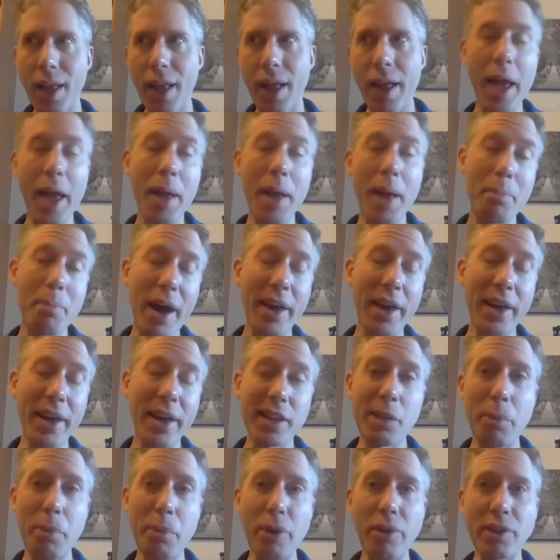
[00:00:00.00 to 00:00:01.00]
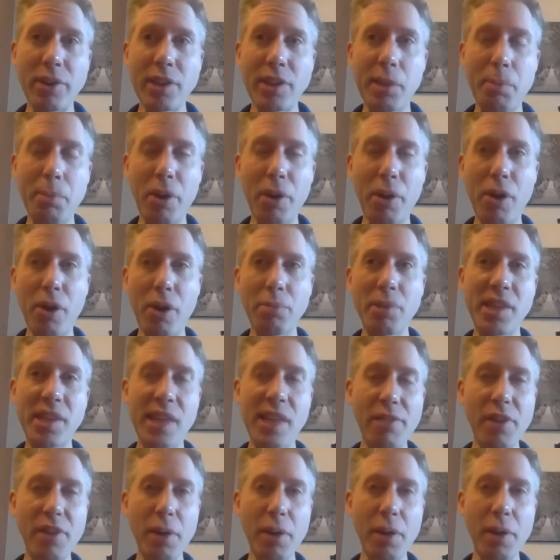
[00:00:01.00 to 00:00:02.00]
in my experience, becomes
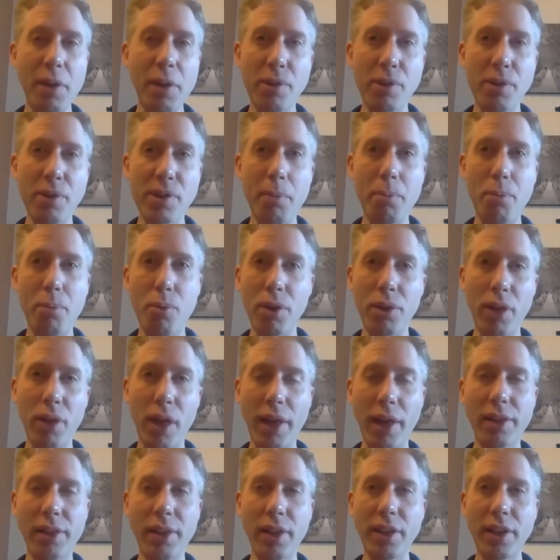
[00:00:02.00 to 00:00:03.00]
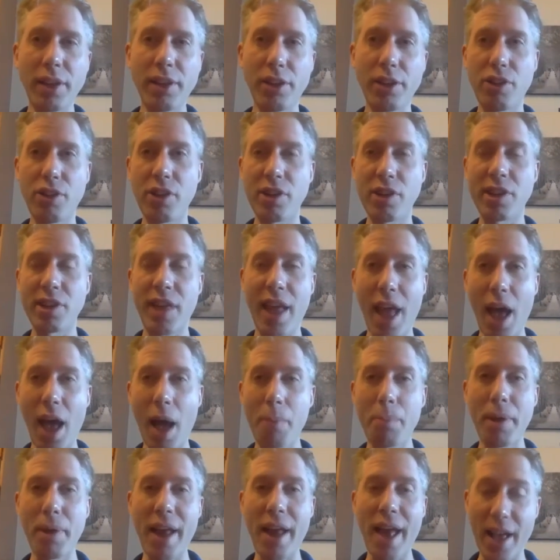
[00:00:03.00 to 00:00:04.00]
70% more likely to just
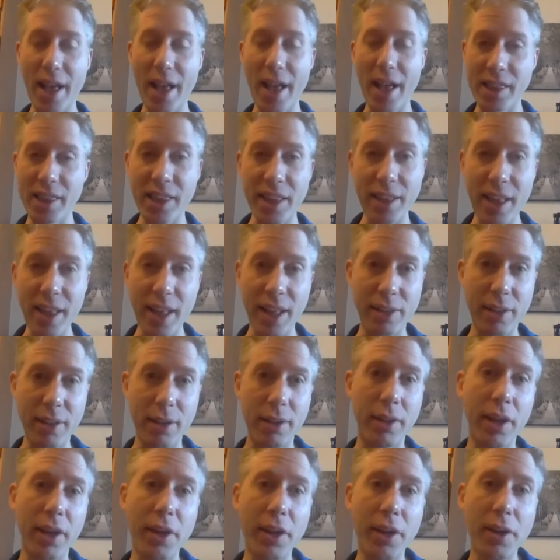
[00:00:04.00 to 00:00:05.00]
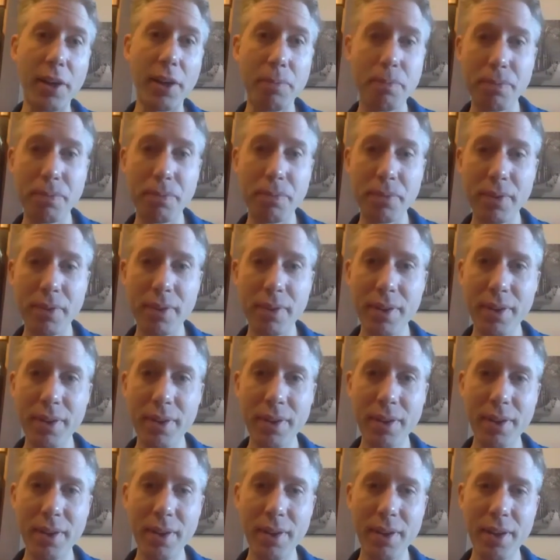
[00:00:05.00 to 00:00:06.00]
happen accidentally.
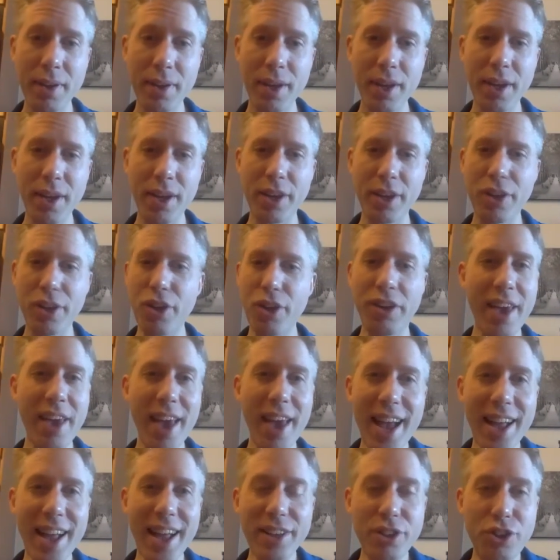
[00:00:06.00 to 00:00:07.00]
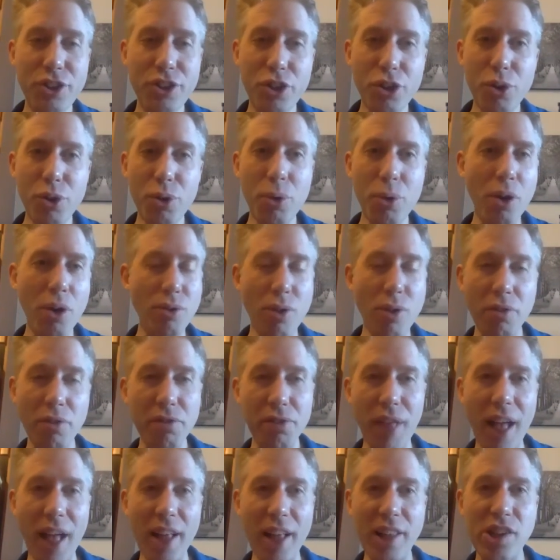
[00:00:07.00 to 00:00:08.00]
You can't do a
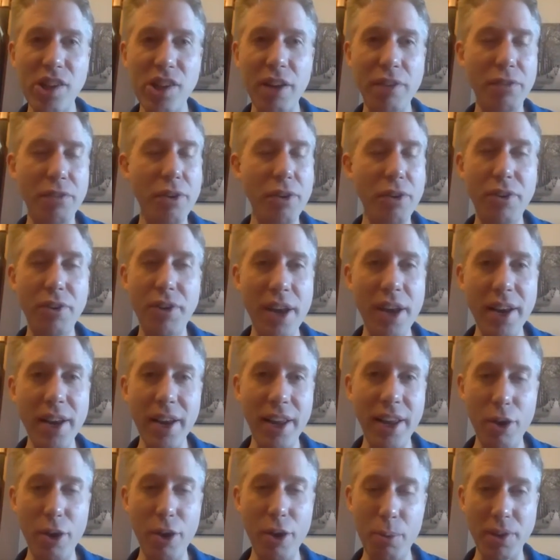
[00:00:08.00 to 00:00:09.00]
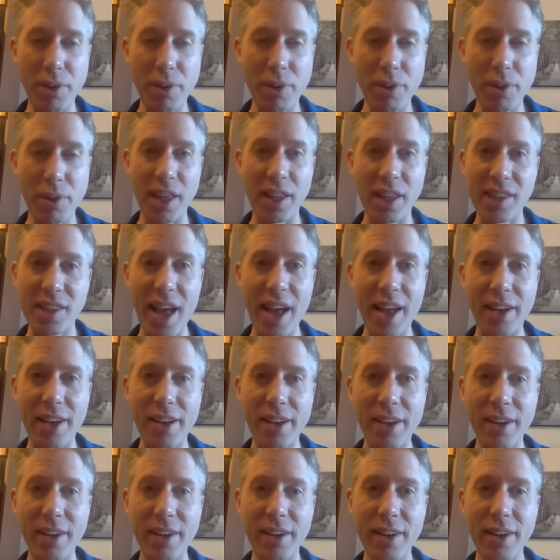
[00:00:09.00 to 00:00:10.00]
reflection if you didn't hear what they said.